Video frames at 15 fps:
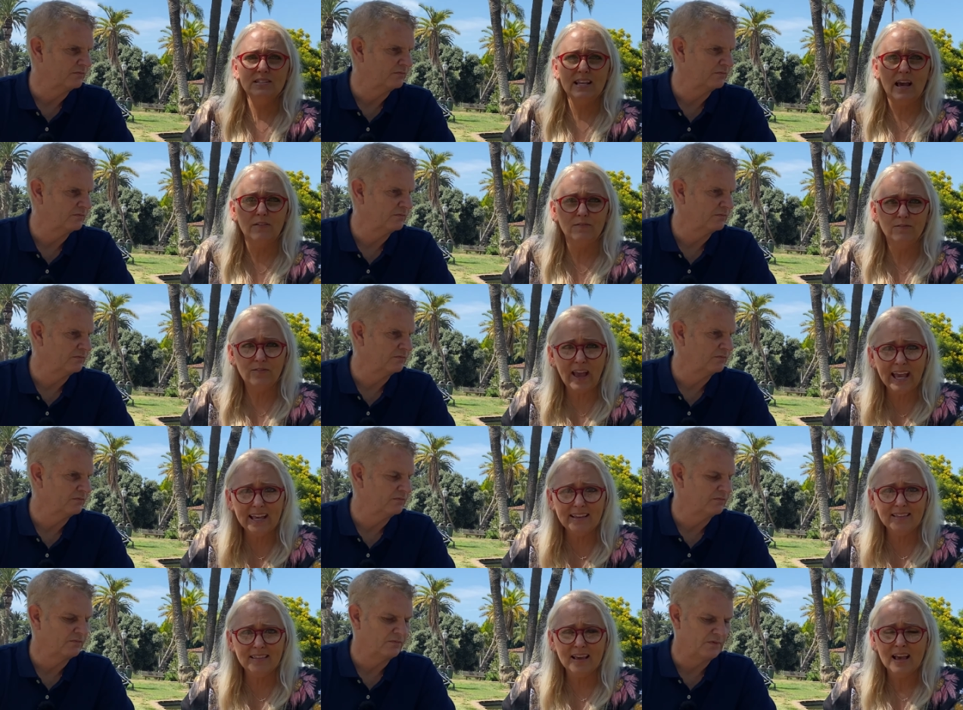Speaker 1: have faith
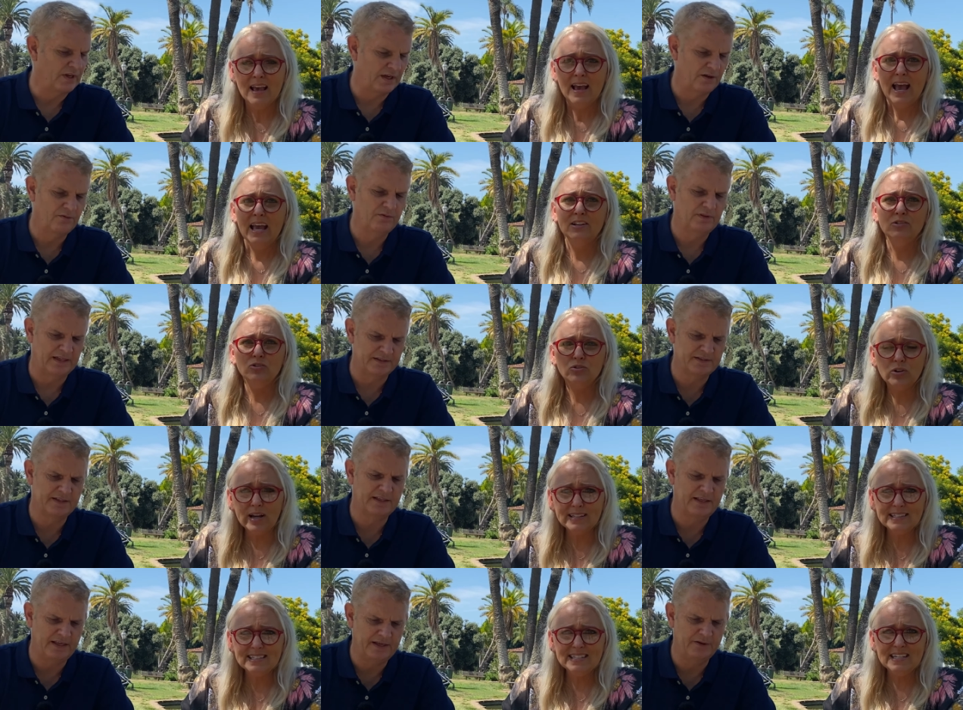
Speaker 2: and trust
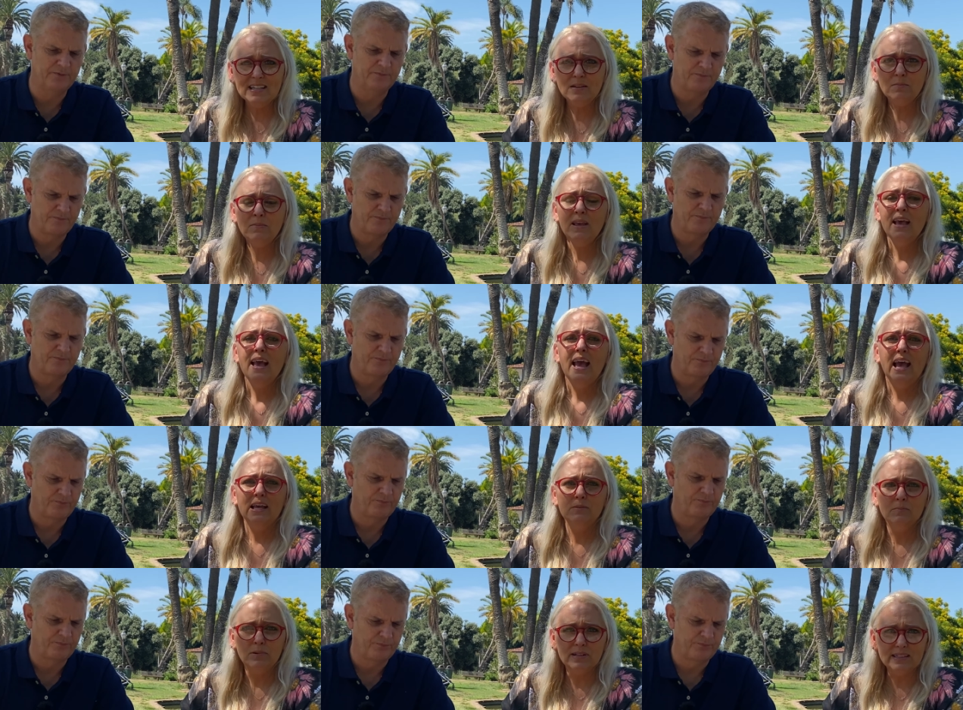Him
Speaker 1: and
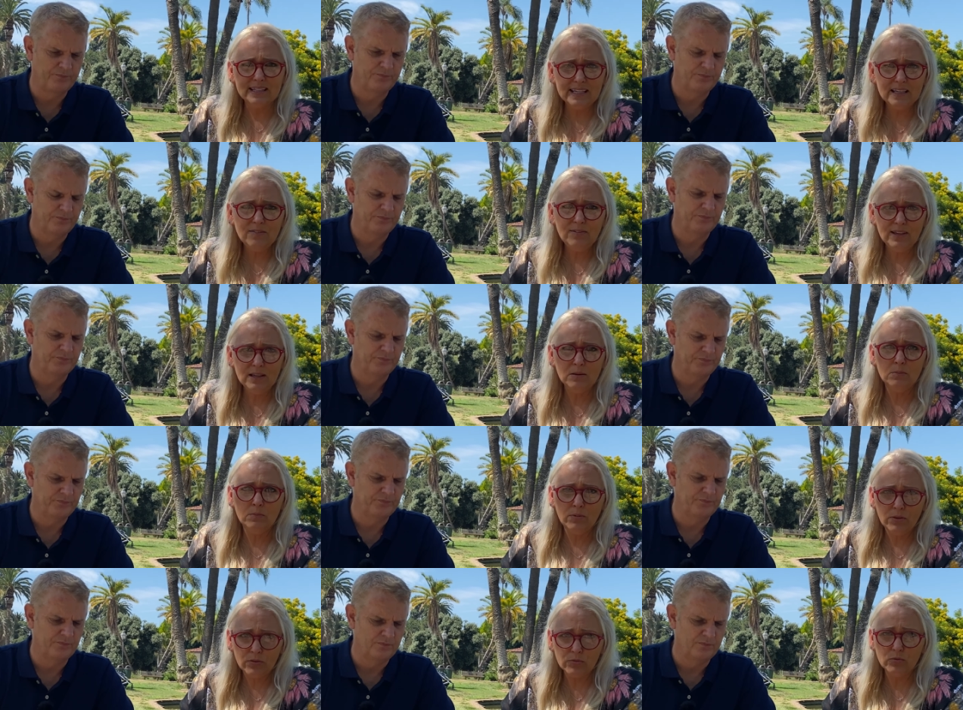believe Him
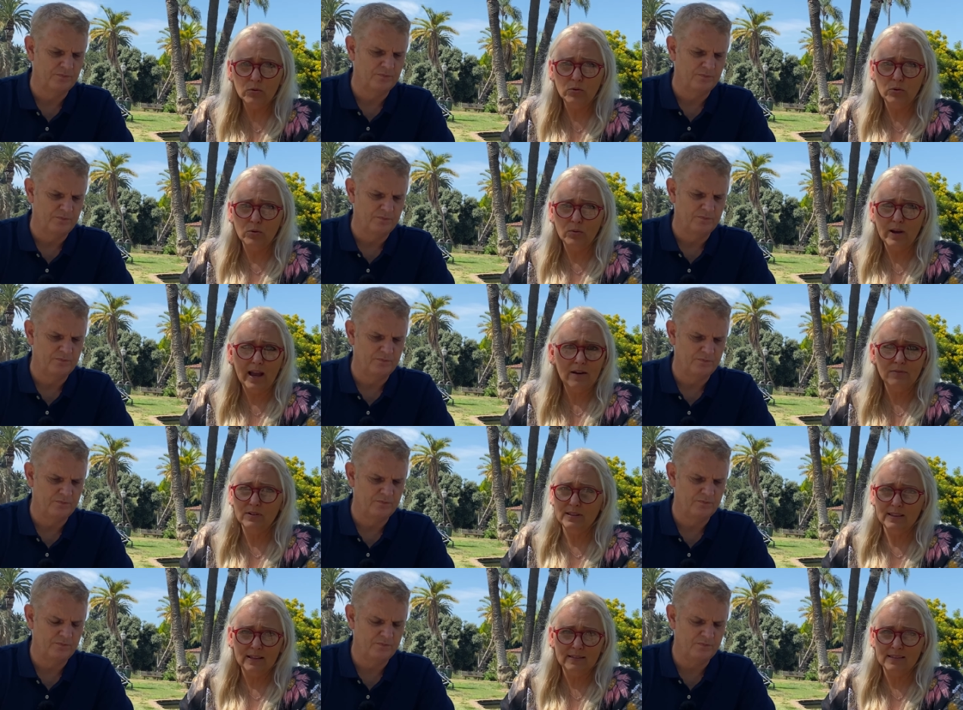through
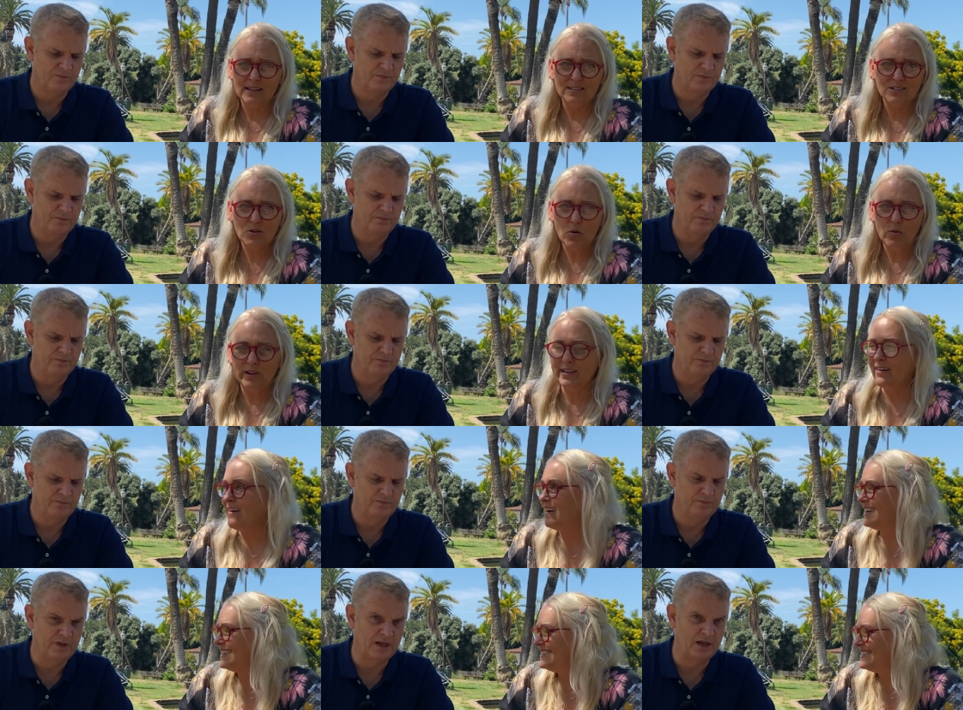everything that's going on.
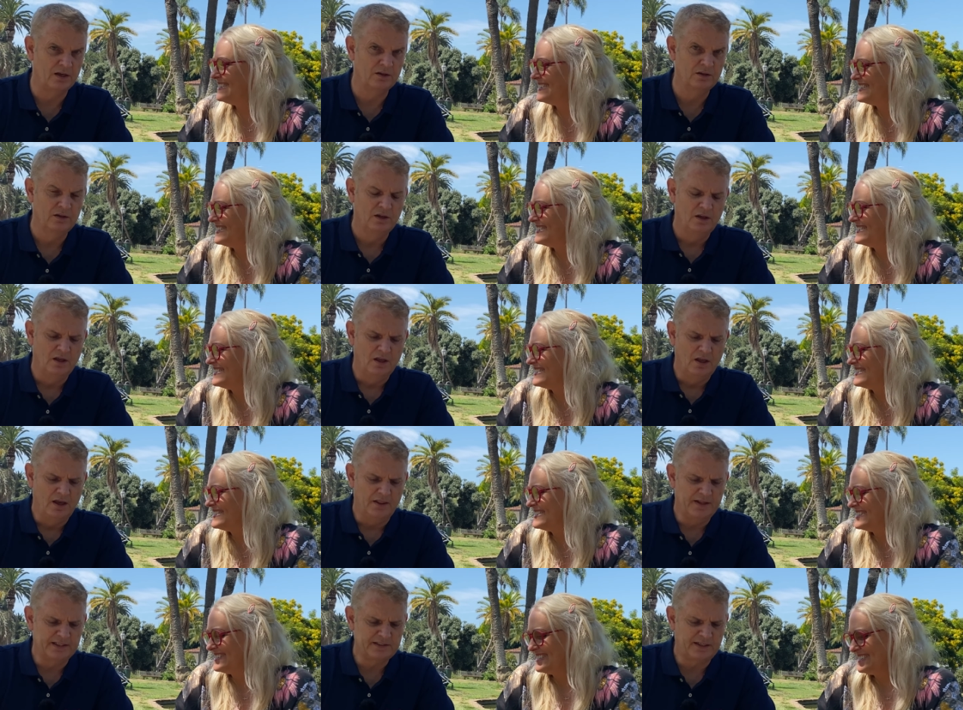Yeah.
Speaker 2: And
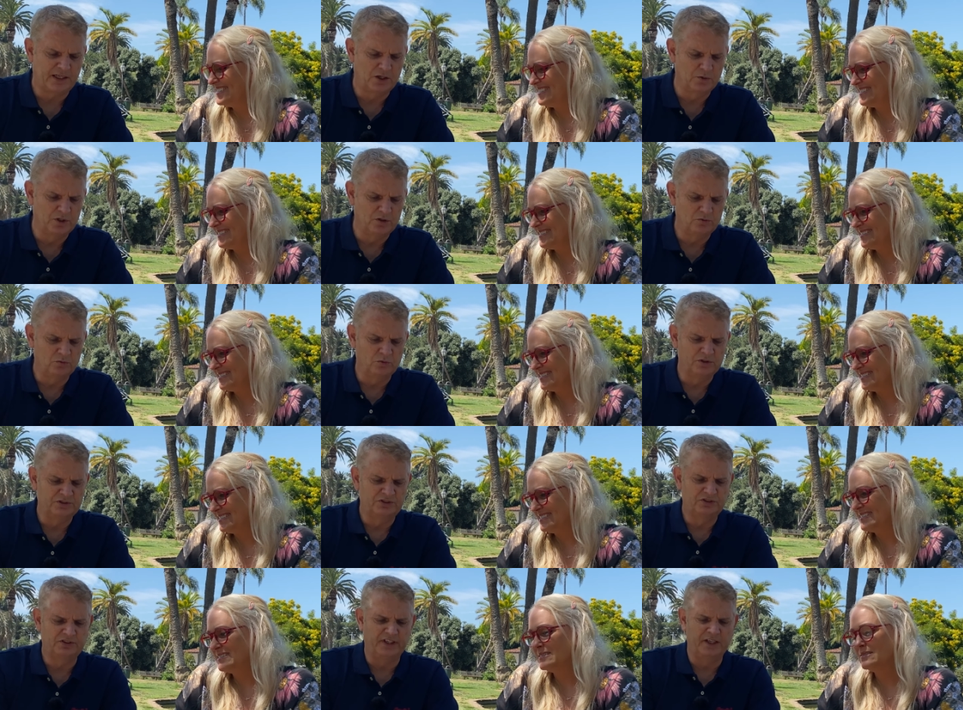that's kind of what
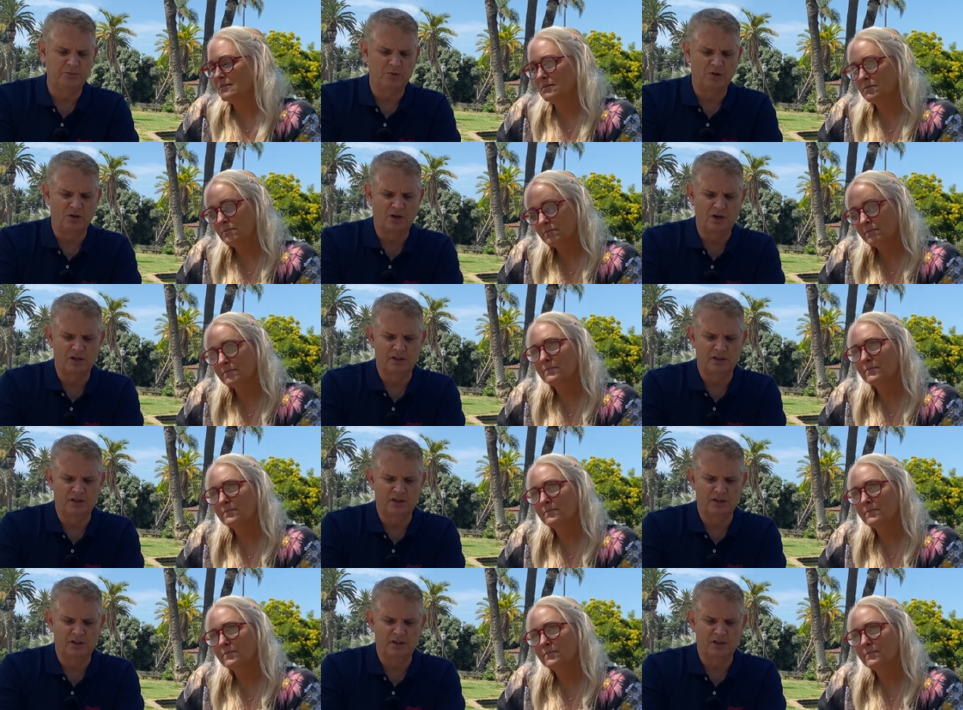was in my heart